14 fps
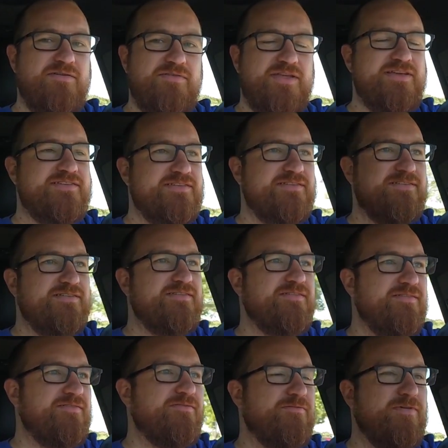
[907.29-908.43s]
This
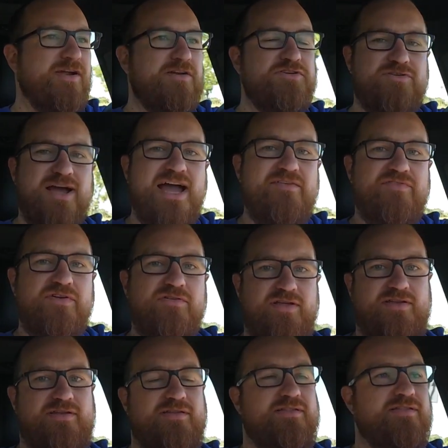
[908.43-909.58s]
rear drive unit,
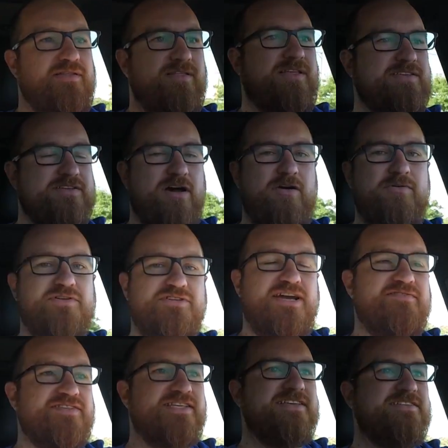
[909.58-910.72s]
this all-wheel
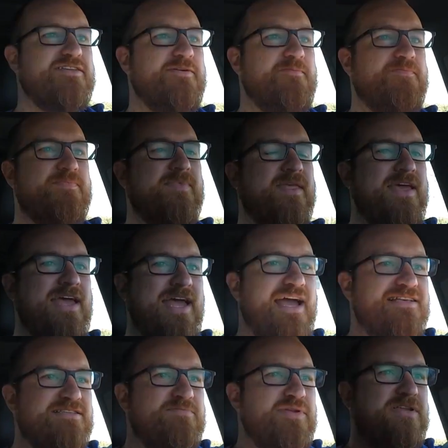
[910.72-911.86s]
drive system,
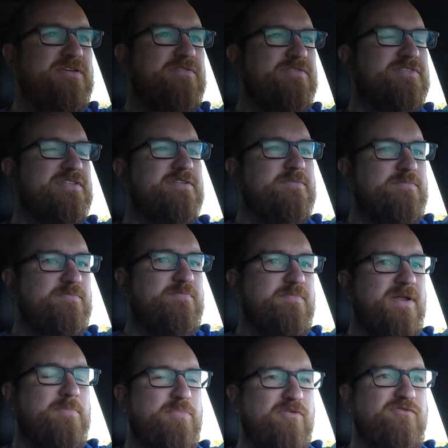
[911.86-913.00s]
hasn't been used in
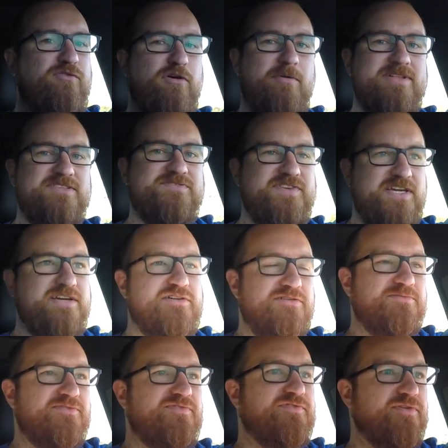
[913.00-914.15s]
a performance
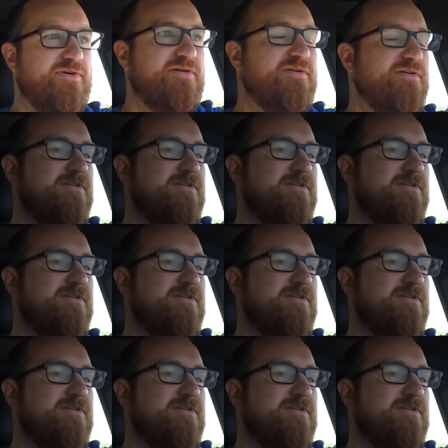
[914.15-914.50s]
vehicle before.